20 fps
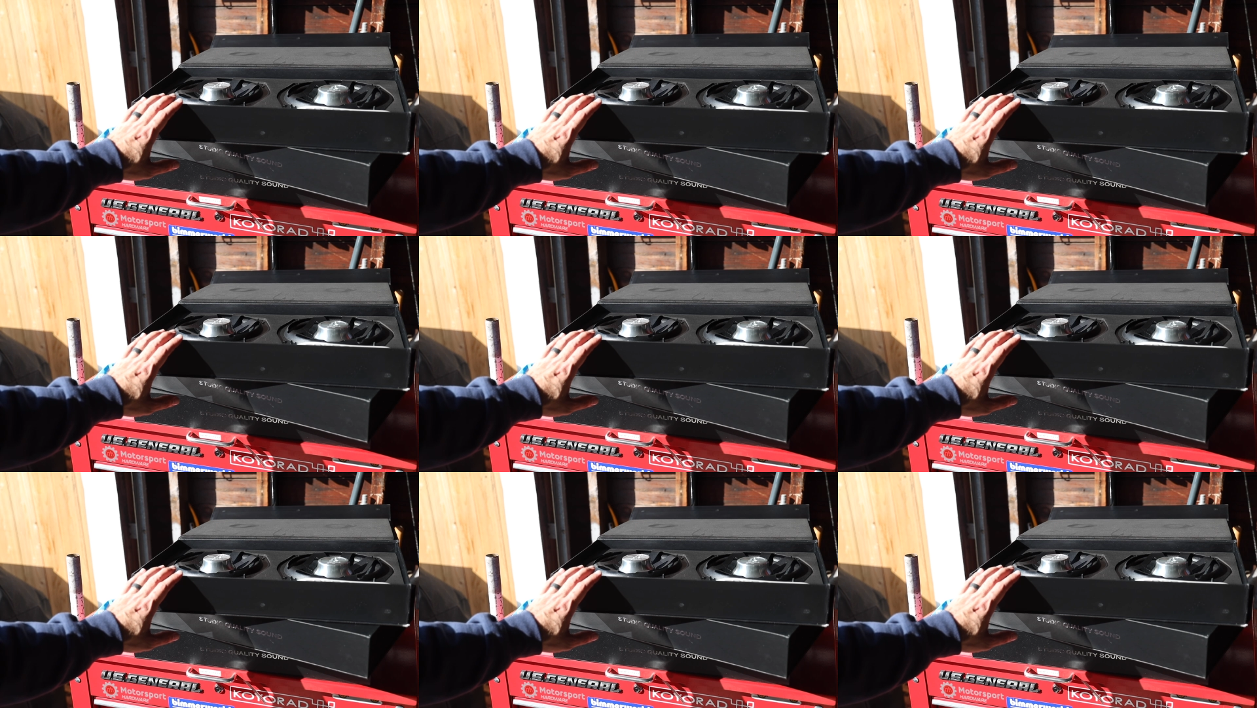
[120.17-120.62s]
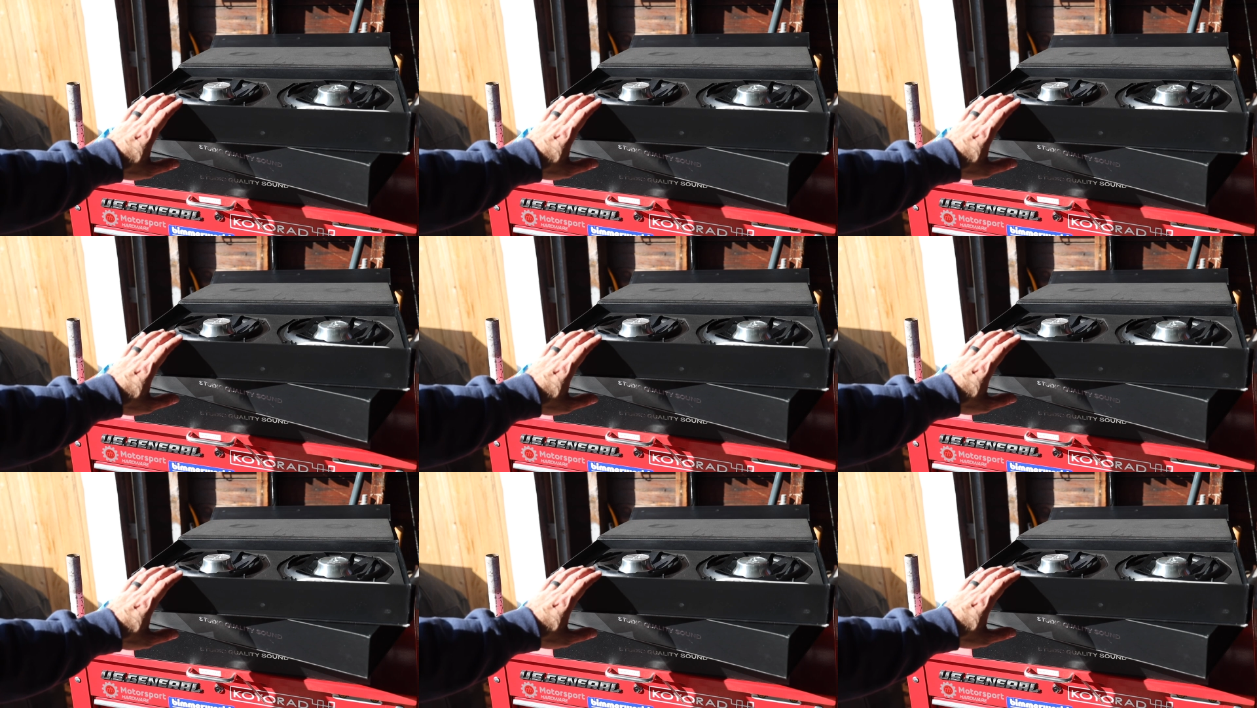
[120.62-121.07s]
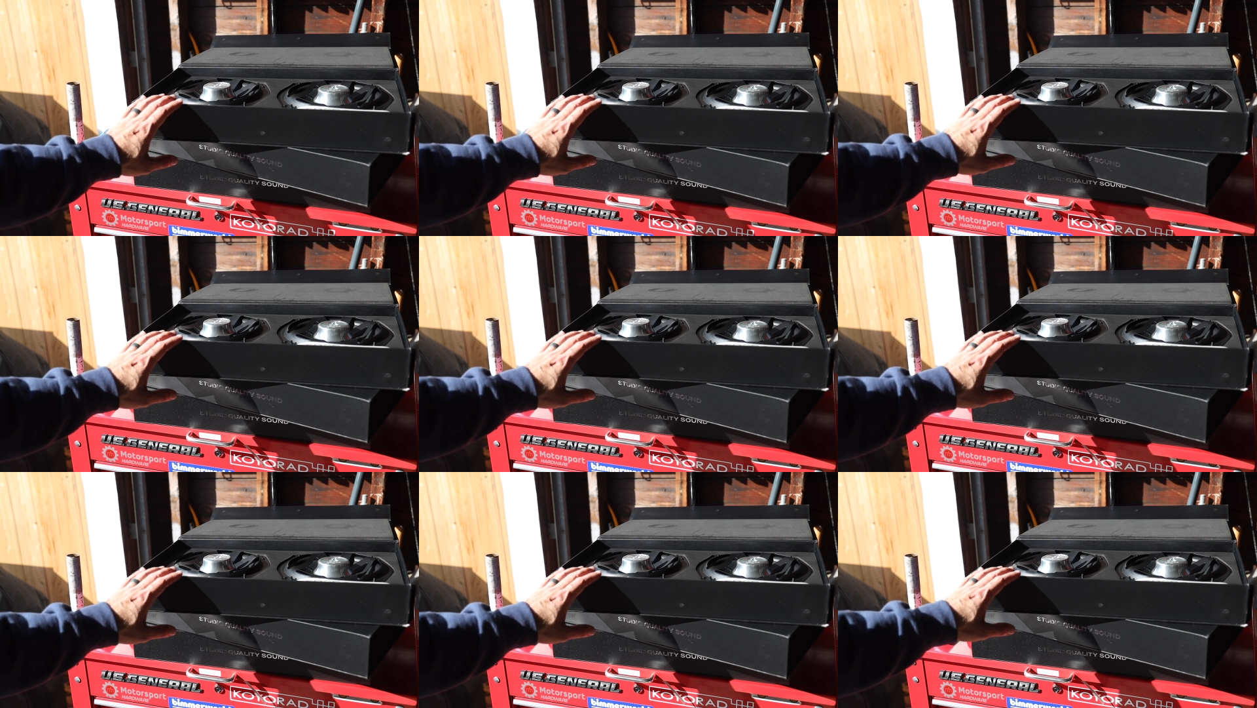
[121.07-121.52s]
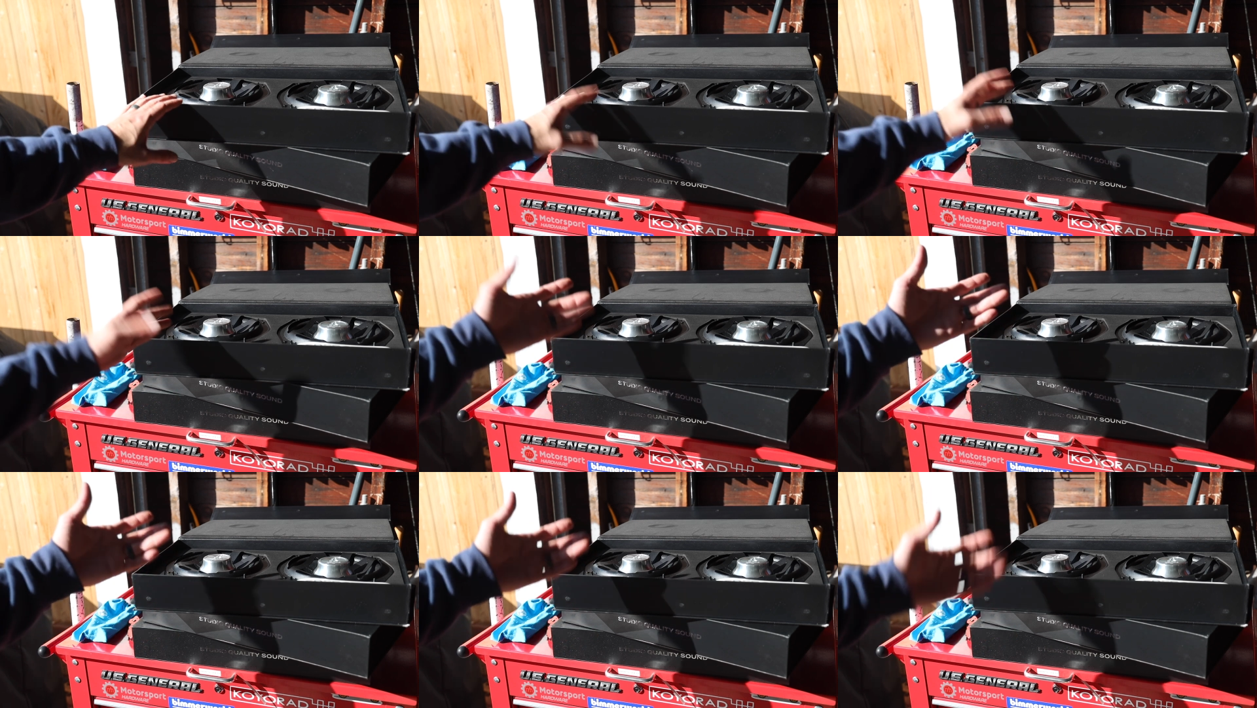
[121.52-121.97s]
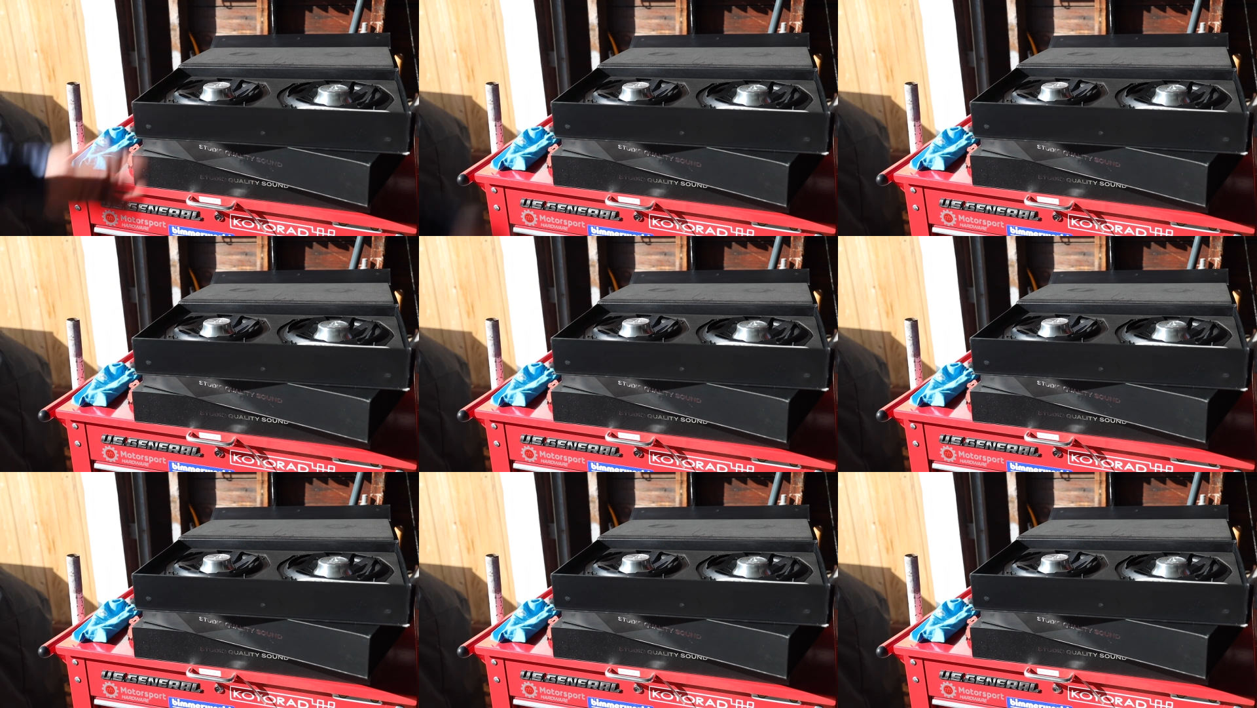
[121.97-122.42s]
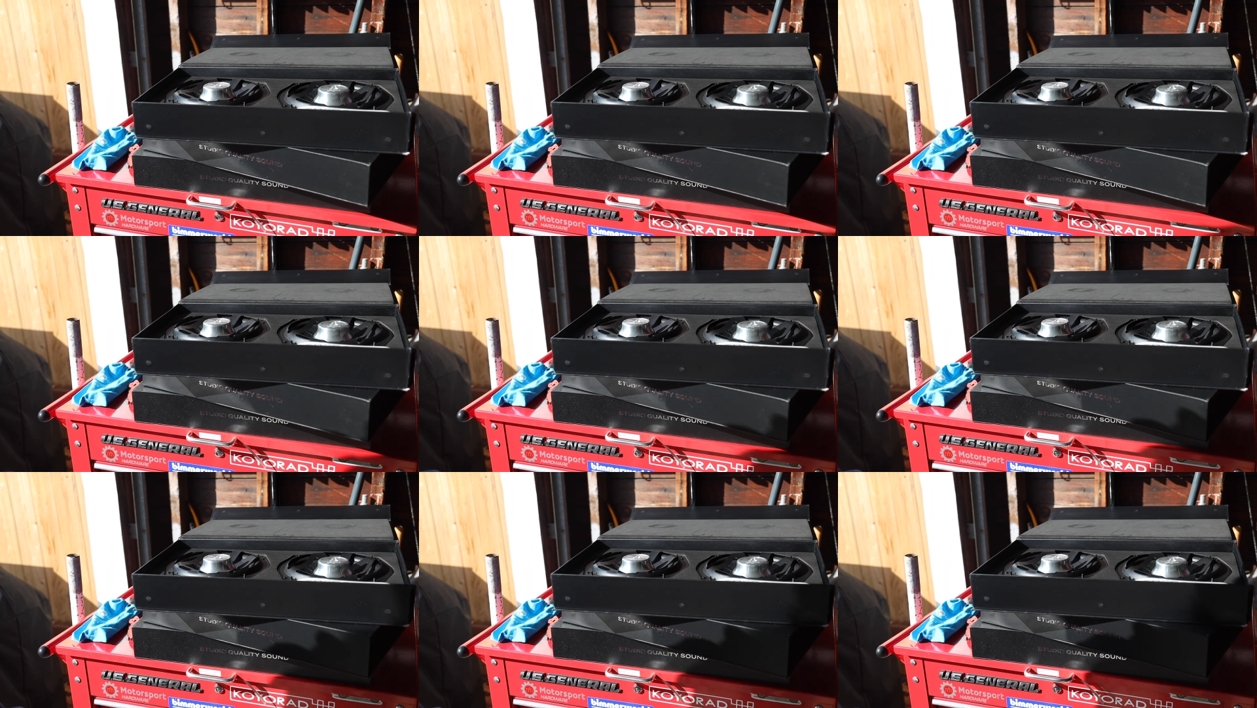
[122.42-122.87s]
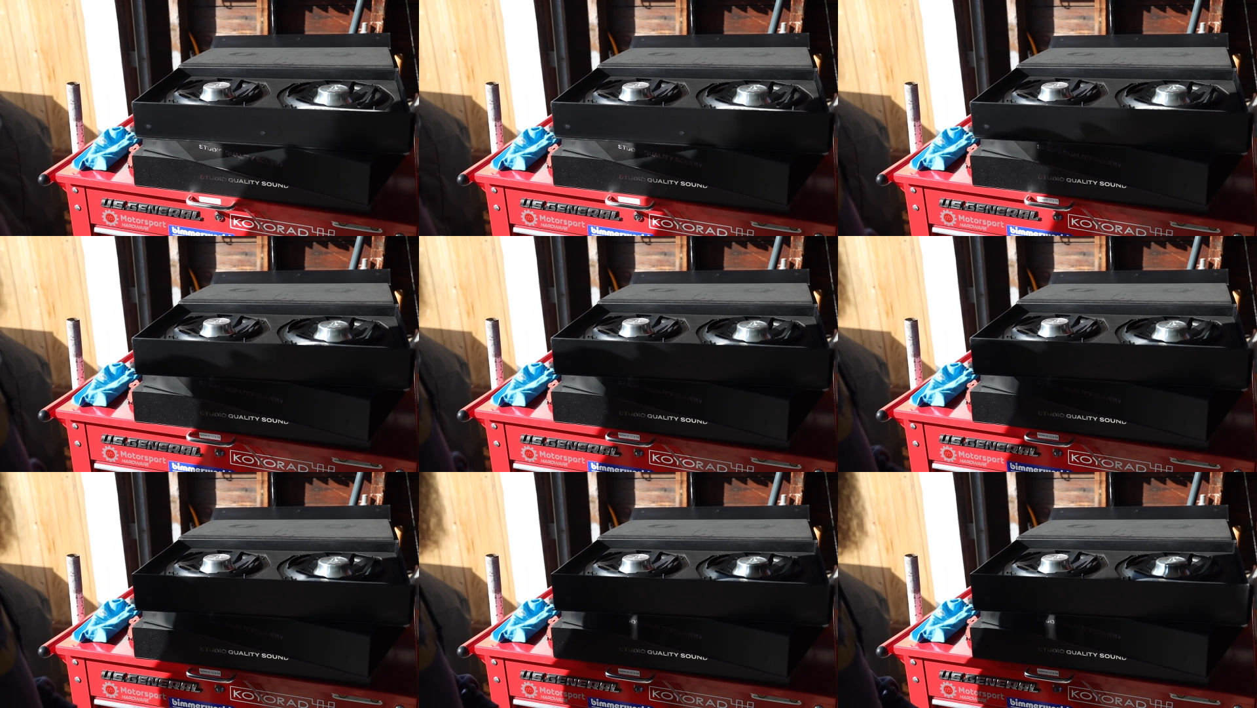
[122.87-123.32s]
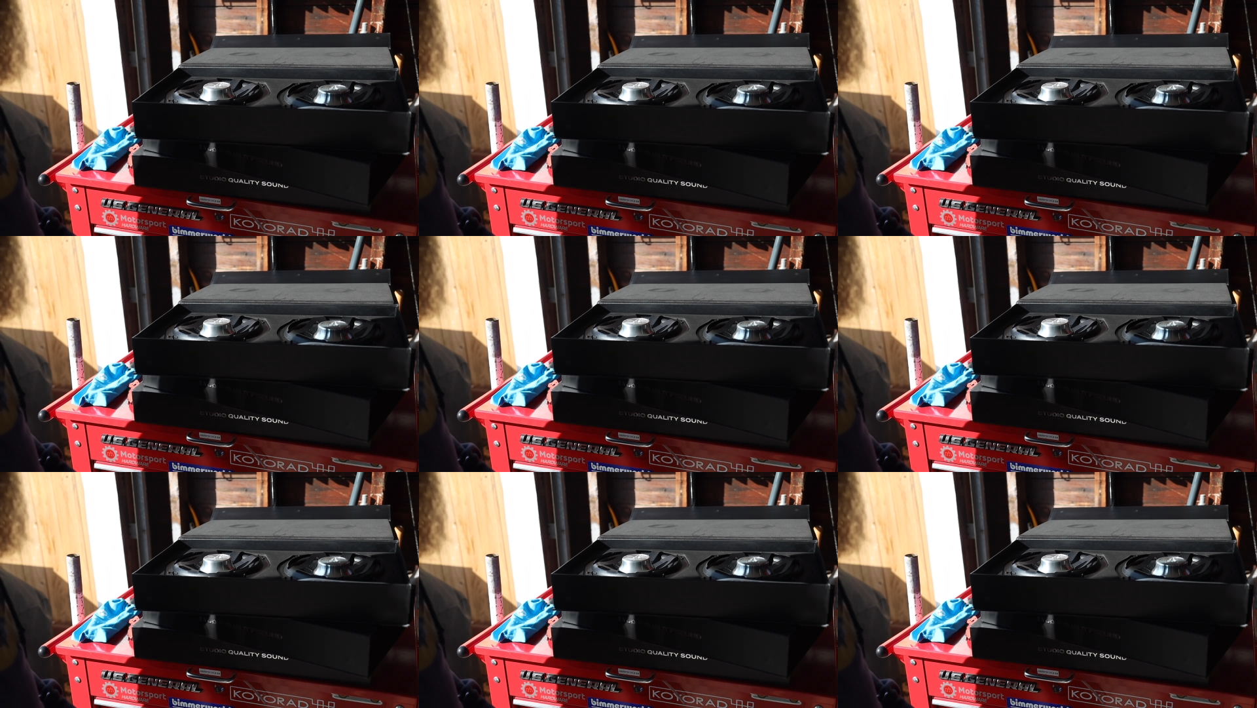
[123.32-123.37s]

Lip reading: Nobody's mouth can be seen.